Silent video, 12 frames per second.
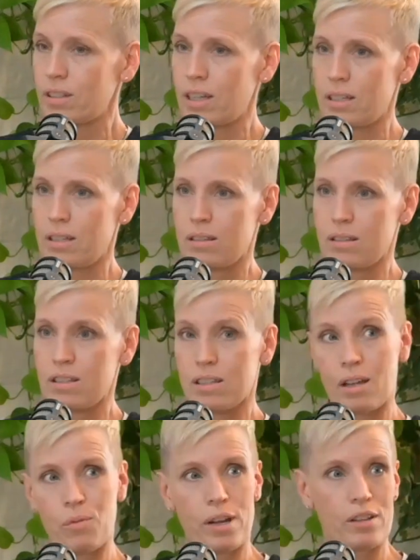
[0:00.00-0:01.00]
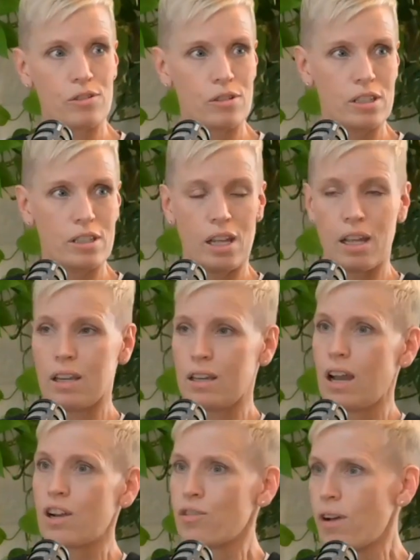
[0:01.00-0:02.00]
and stay awake during the day and
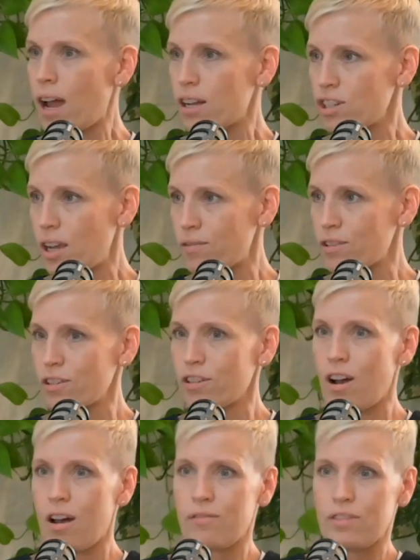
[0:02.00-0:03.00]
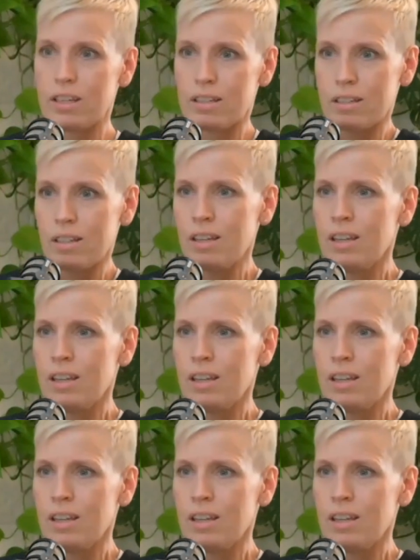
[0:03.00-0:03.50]
not crash after a coffee. And